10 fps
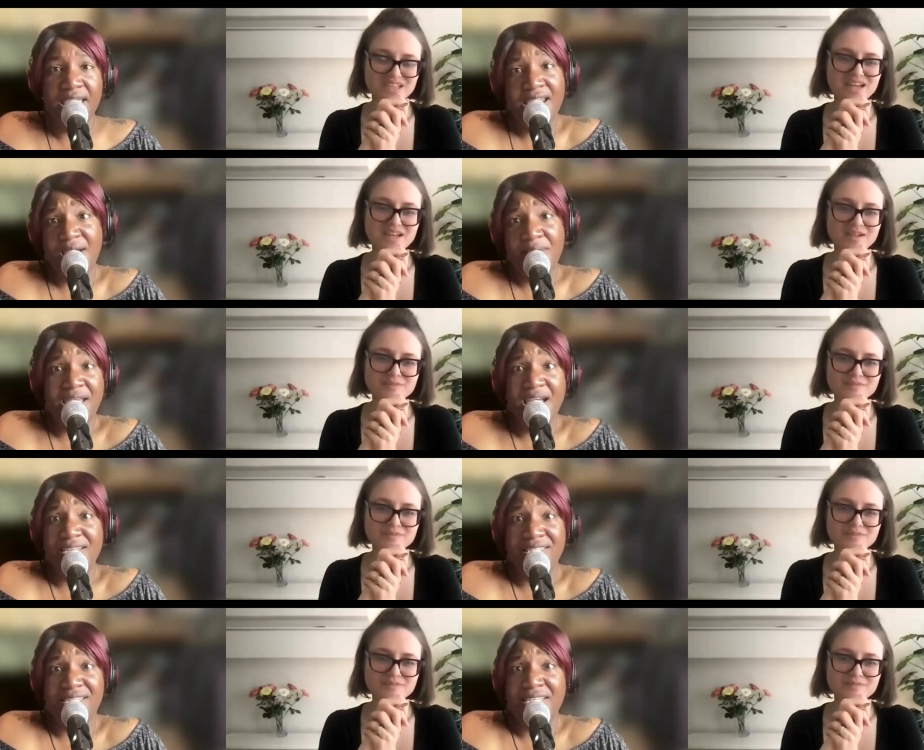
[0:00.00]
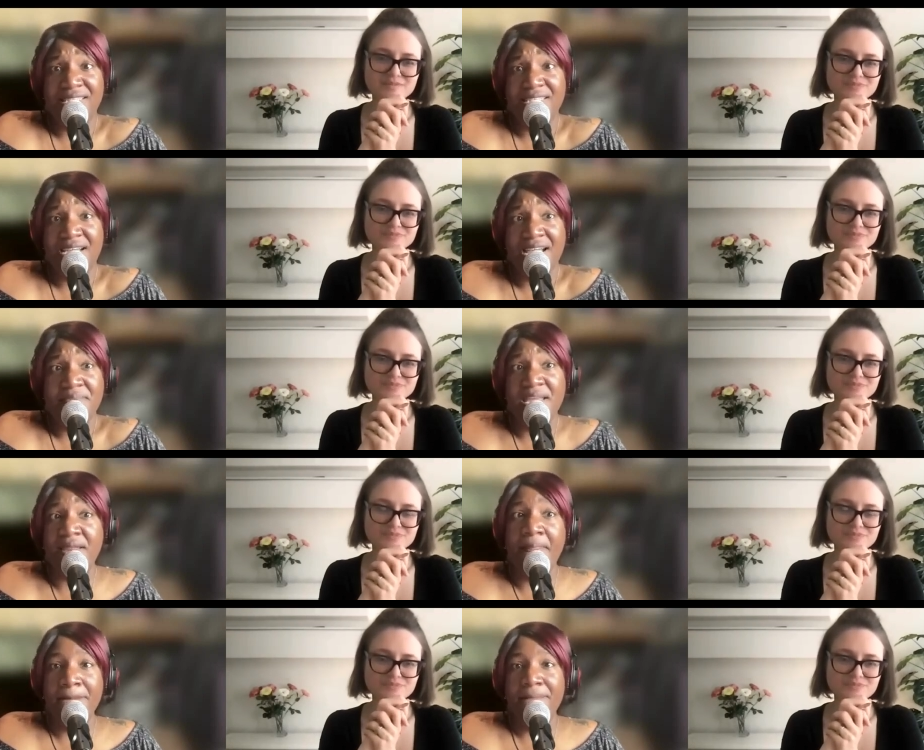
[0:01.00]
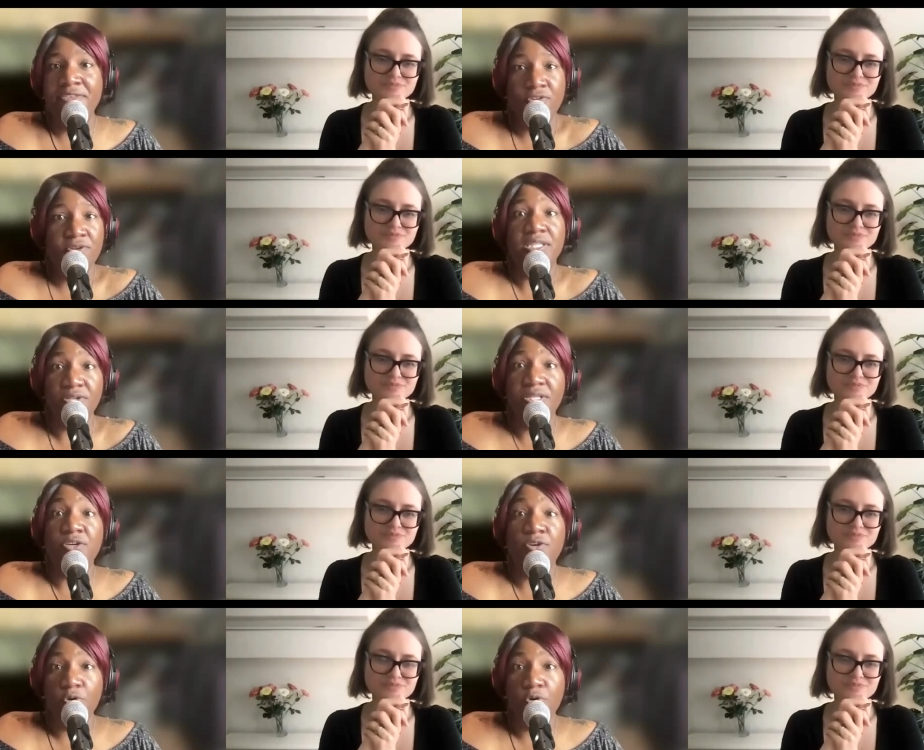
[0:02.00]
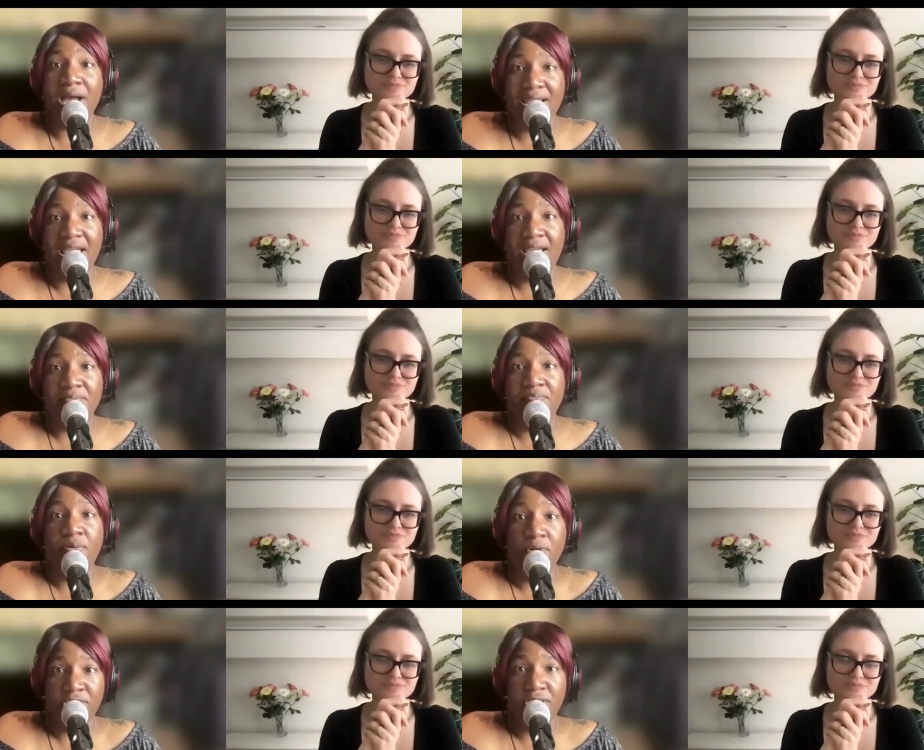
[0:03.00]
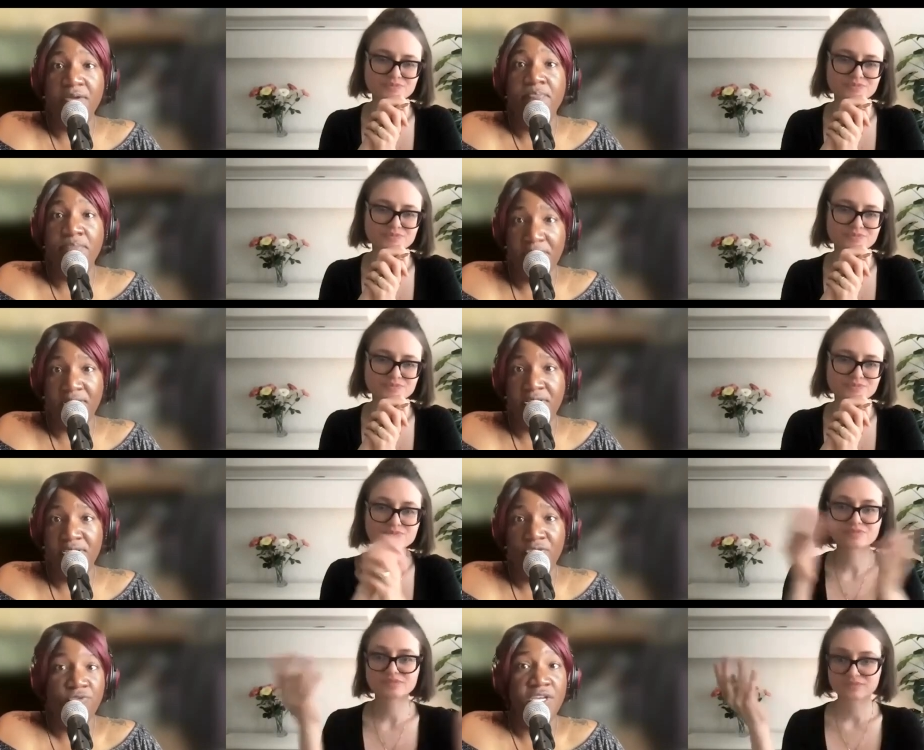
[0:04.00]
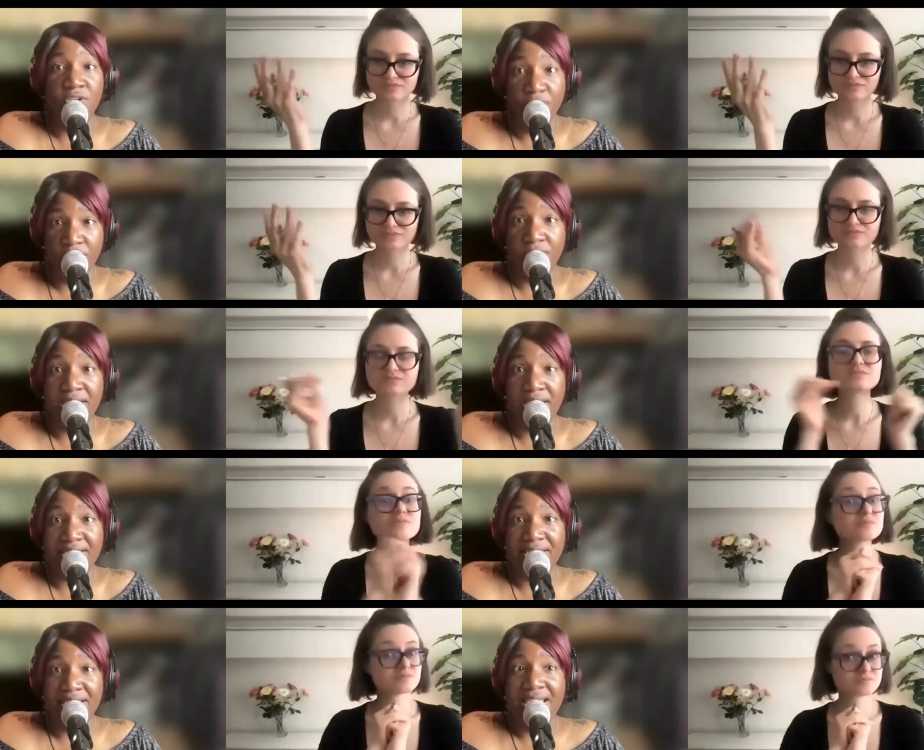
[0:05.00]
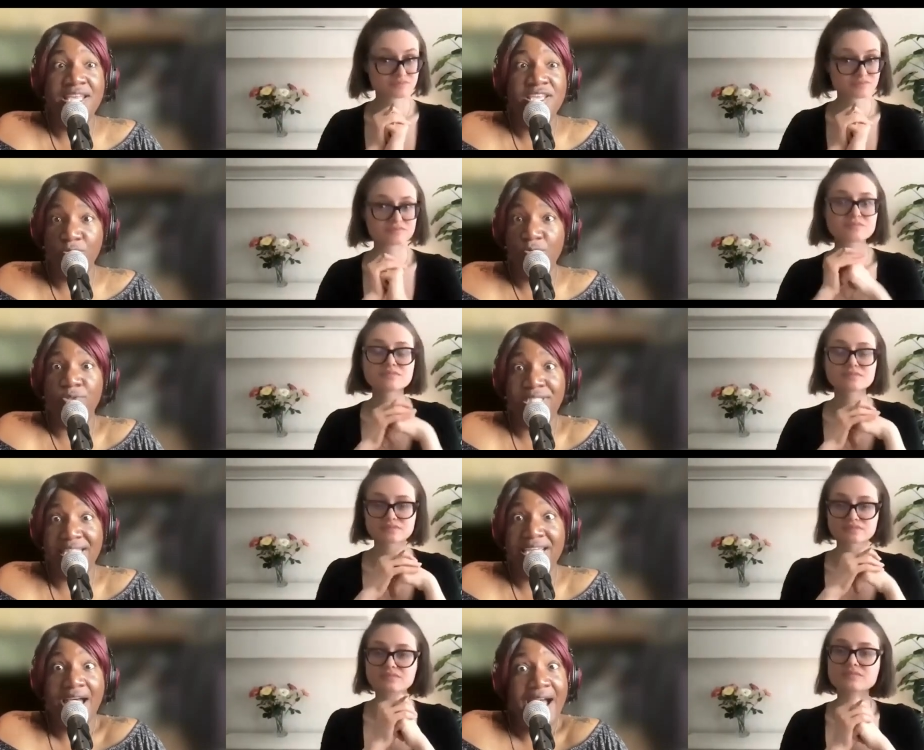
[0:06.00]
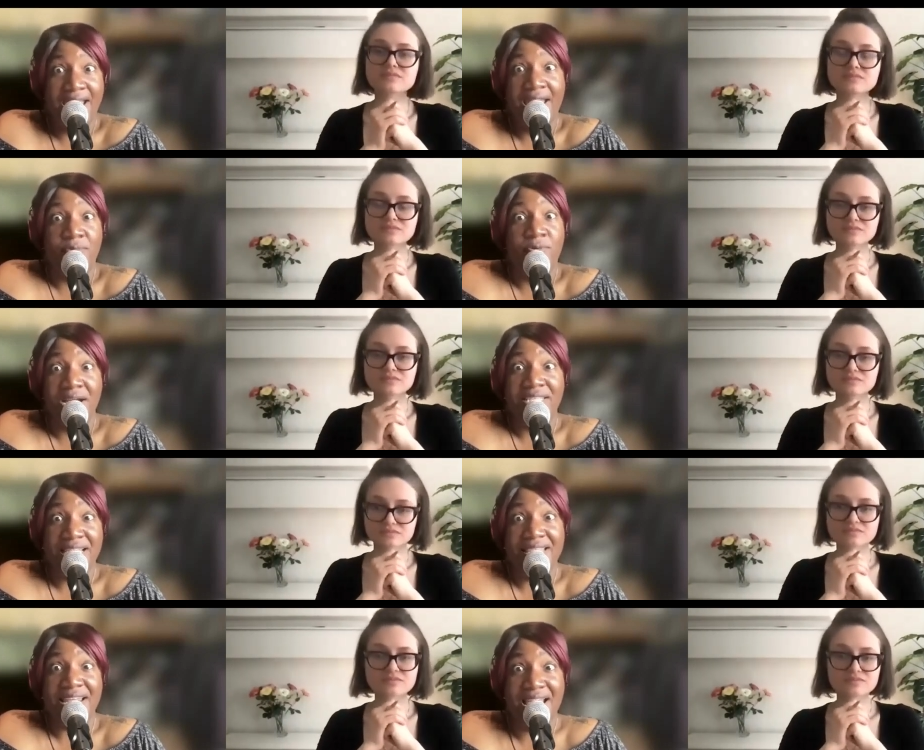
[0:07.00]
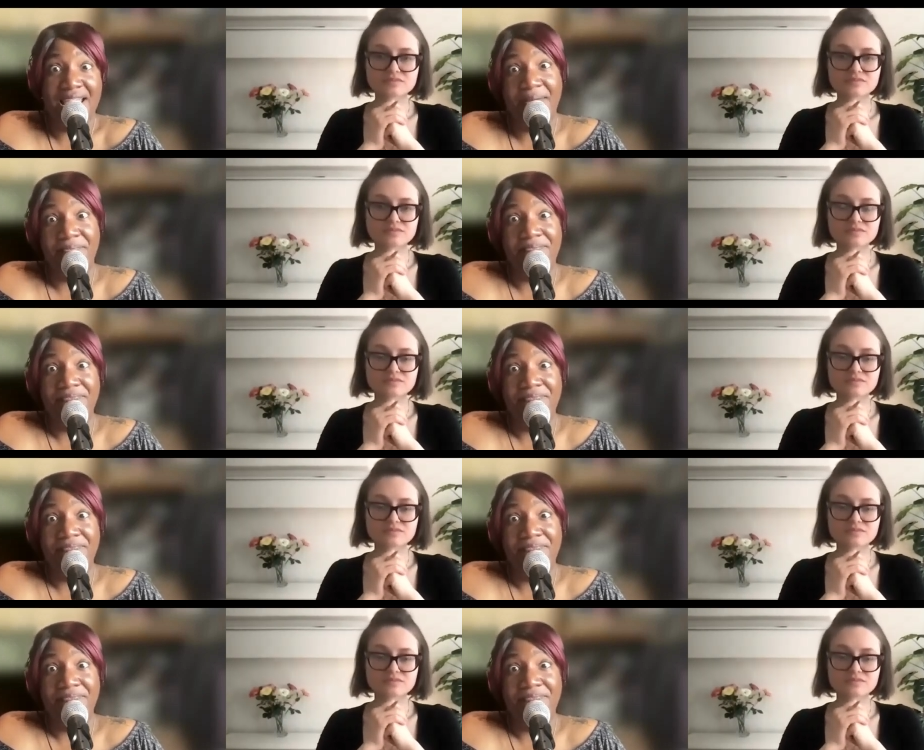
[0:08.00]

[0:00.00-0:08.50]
Speaker 1: And mm-hmm. I'll be mm-hmm. honest, Jessica, I mean, you can literally Google my name, Portia Booker. You can Google it and you will see I am who I say that I am.